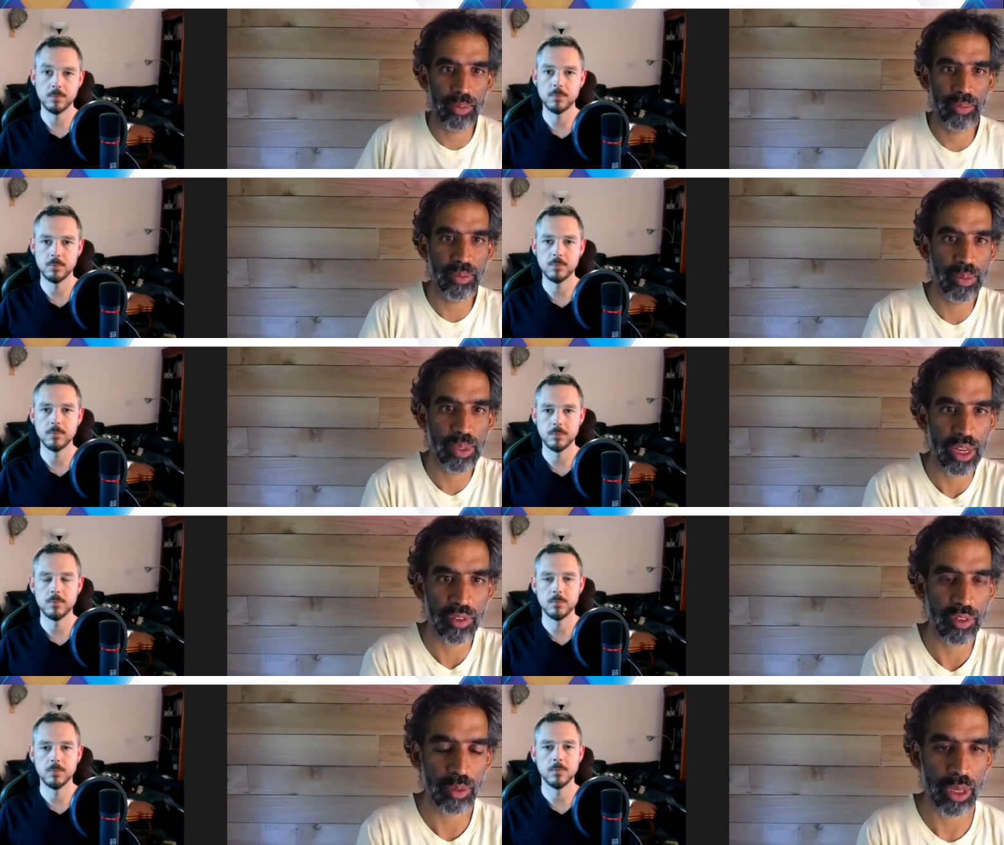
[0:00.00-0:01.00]
Speaker 1: other
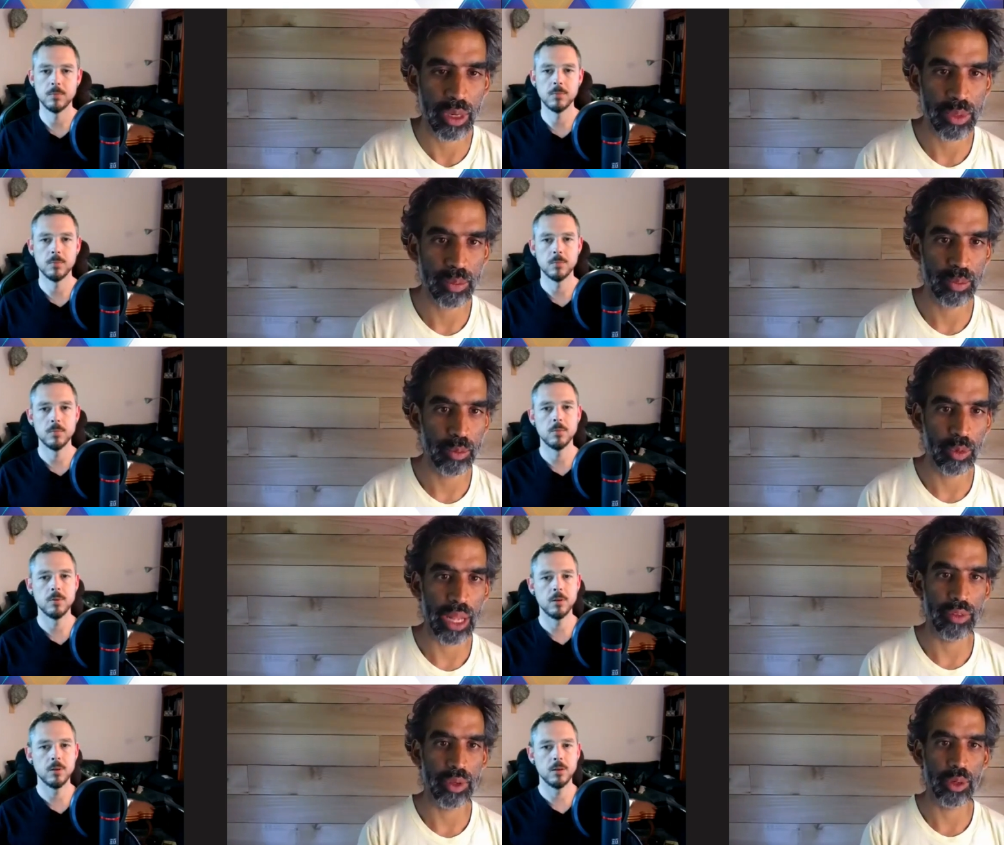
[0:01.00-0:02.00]
stuff even becomes
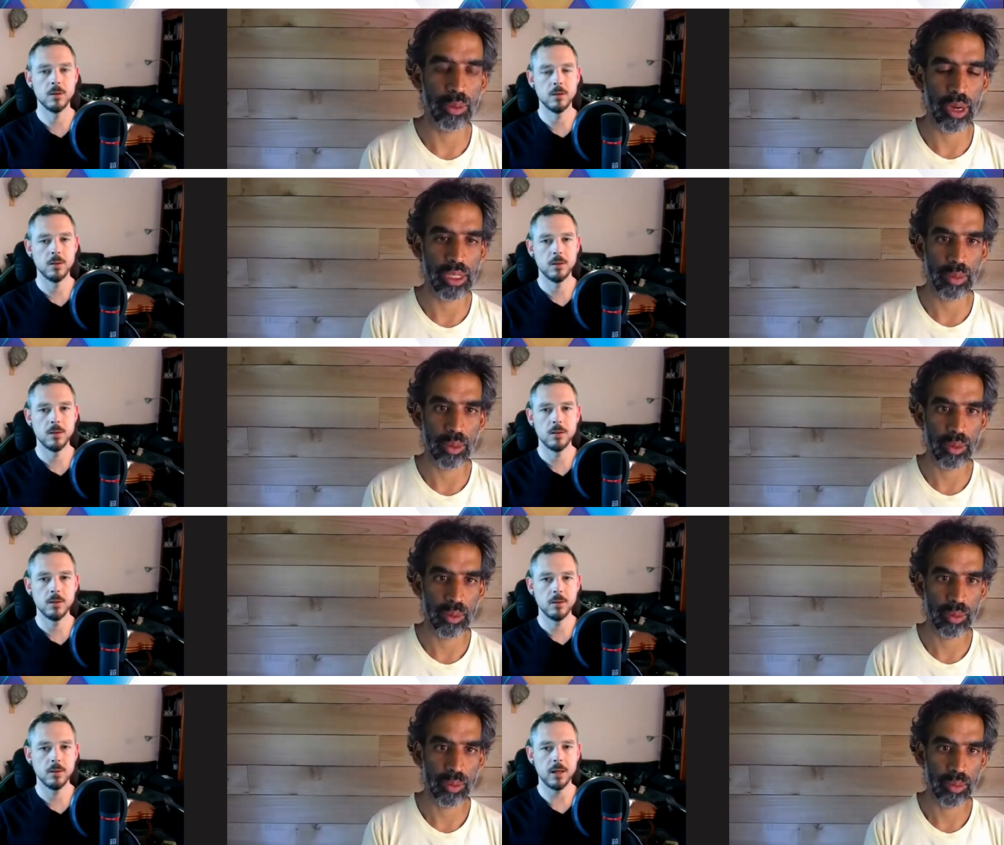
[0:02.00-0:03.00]
relevant or possible.
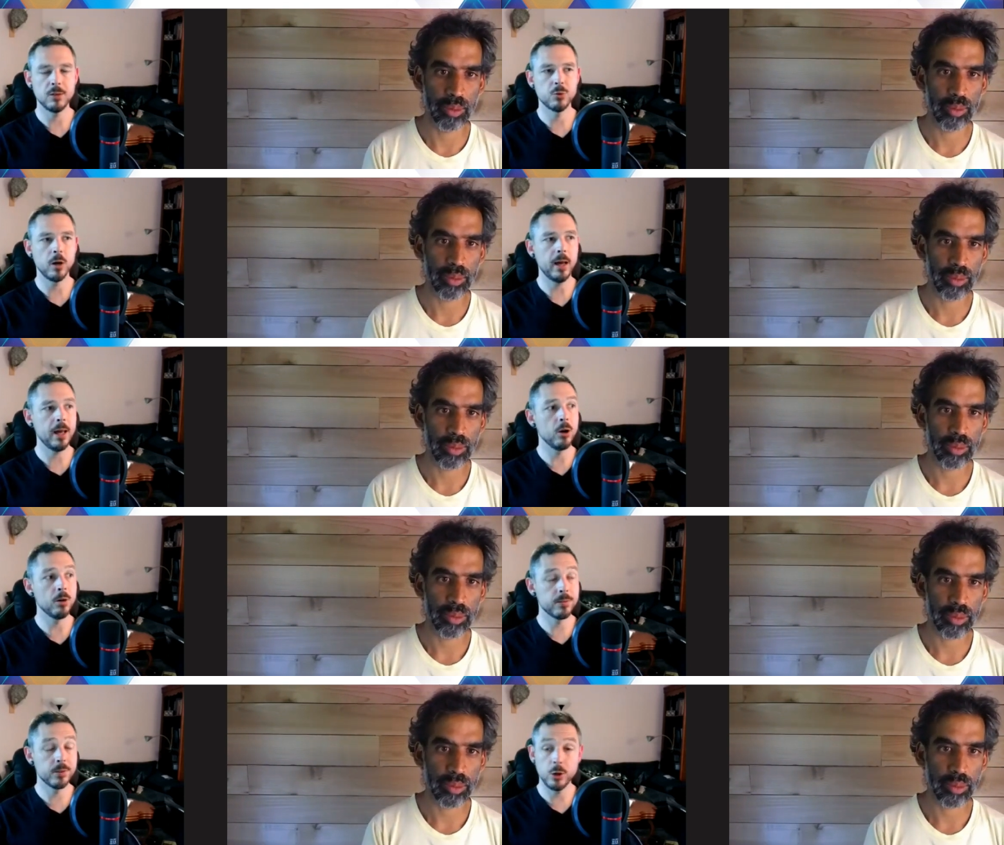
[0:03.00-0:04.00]
Speaker 2: That's right.
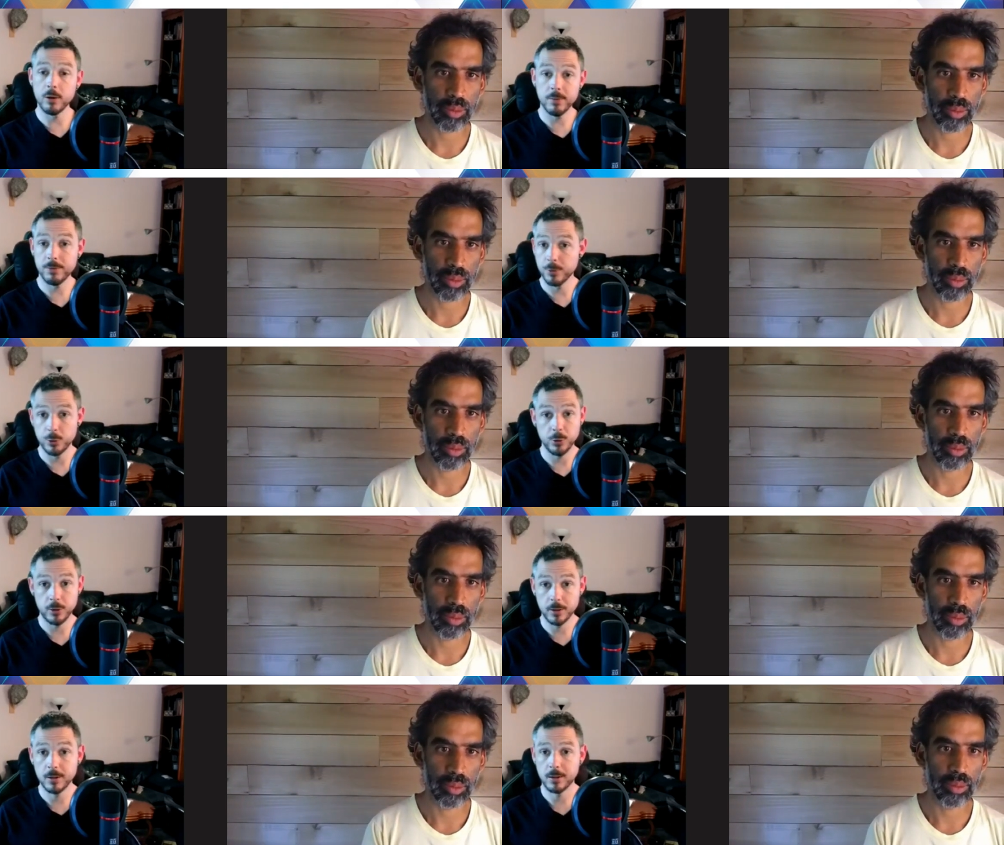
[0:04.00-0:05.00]
And often over
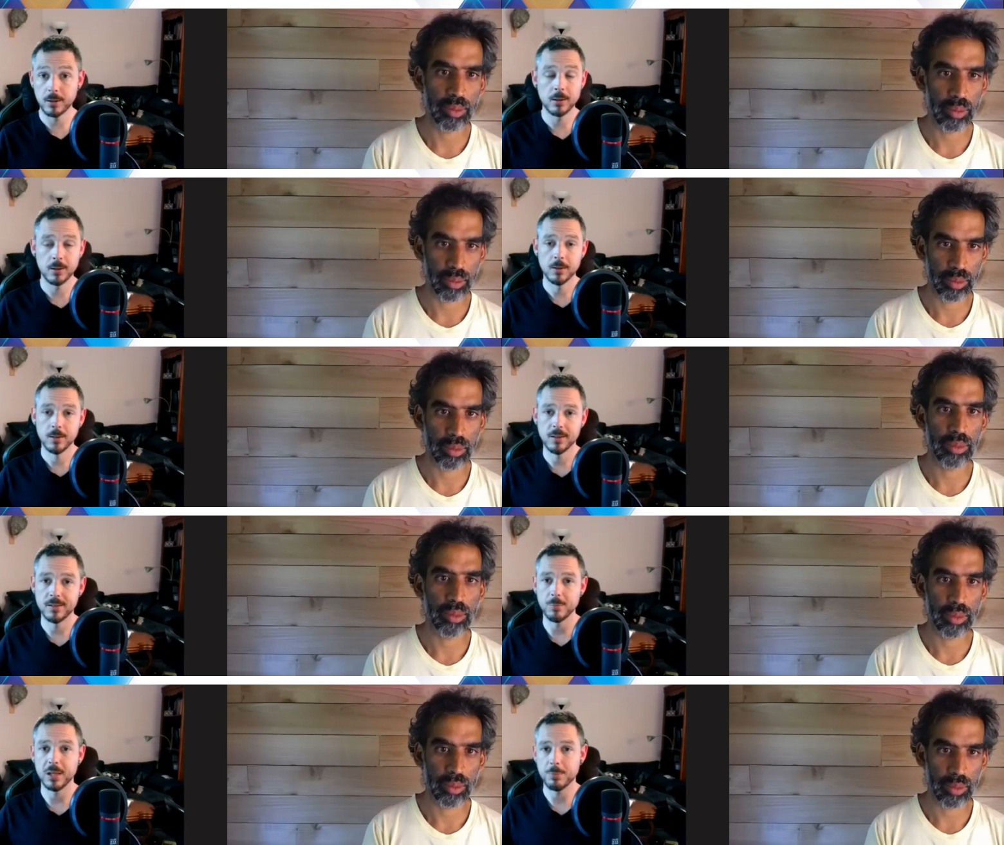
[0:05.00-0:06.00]
food.
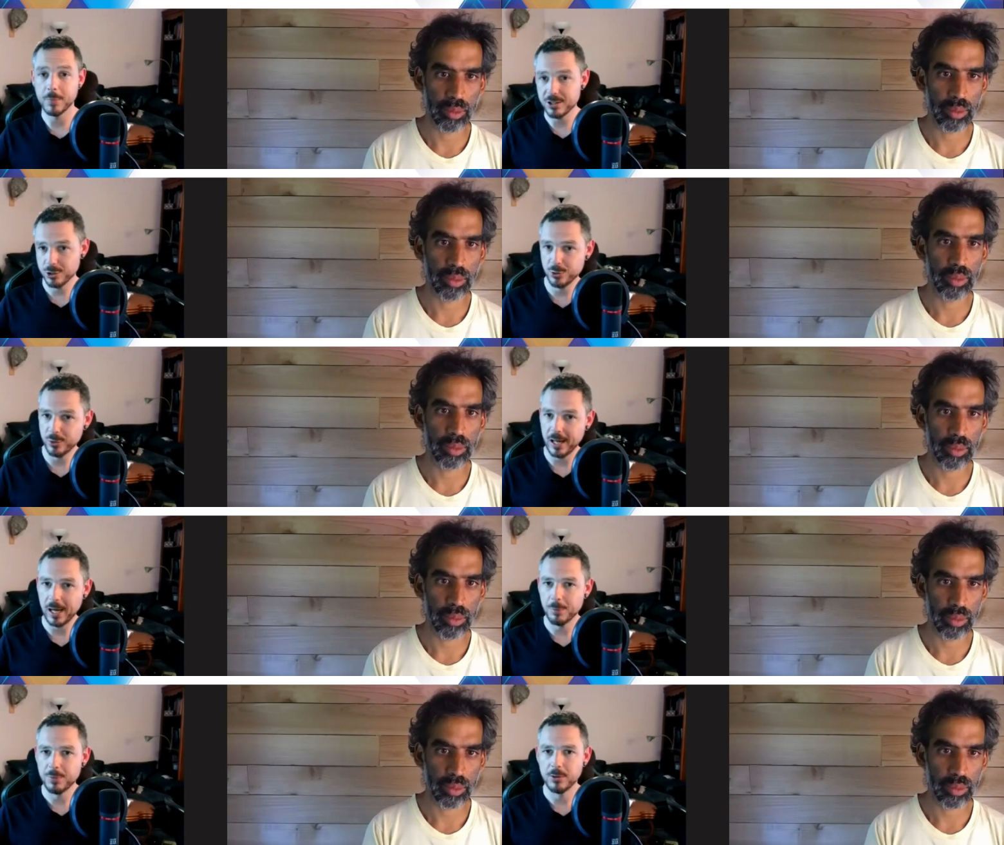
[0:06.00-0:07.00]
There's something magical
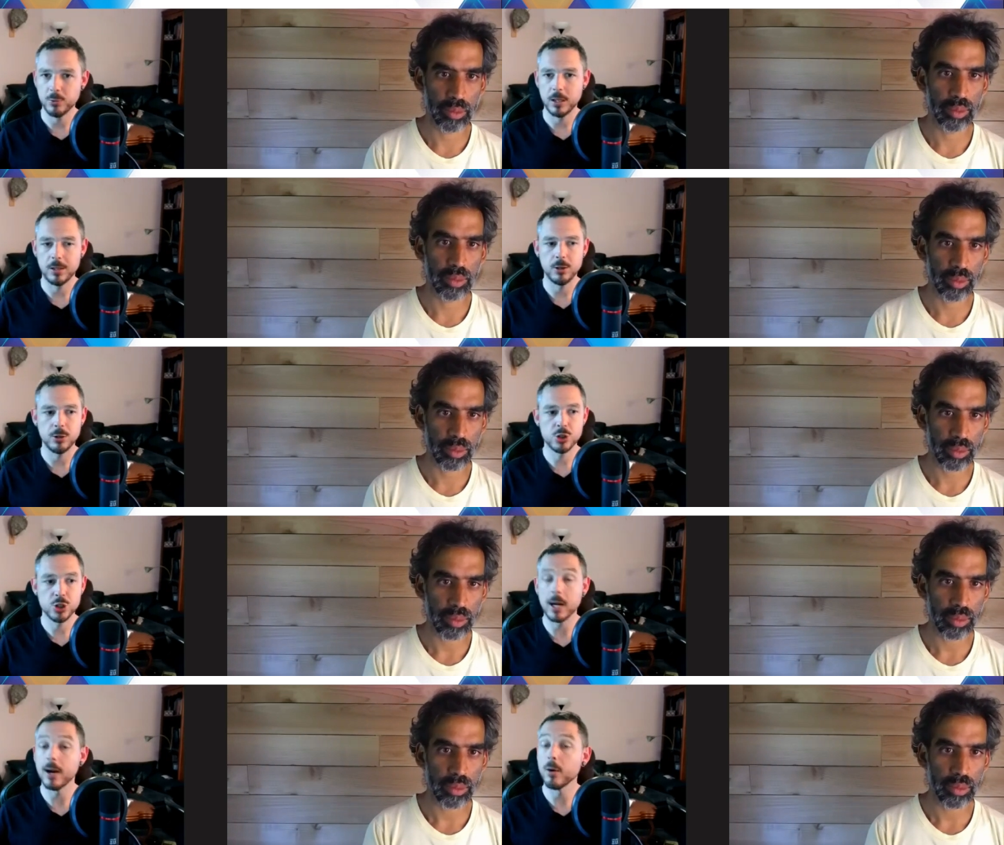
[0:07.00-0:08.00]
that happens when you
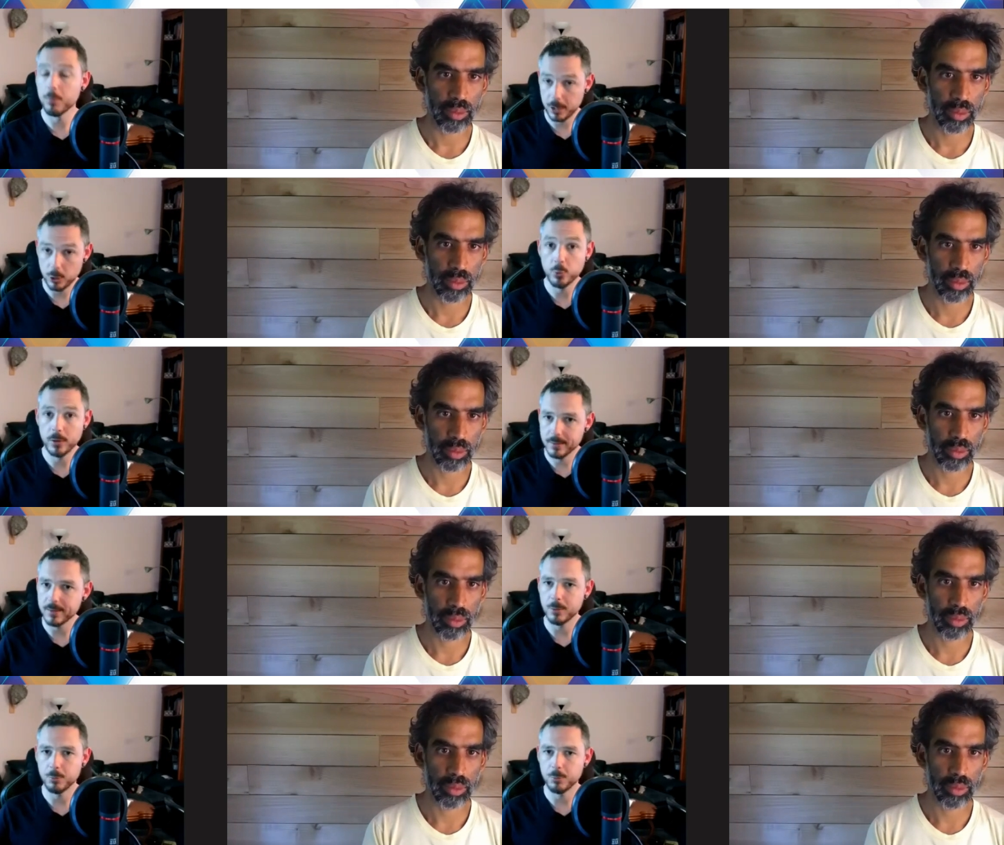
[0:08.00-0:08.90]
share a meal with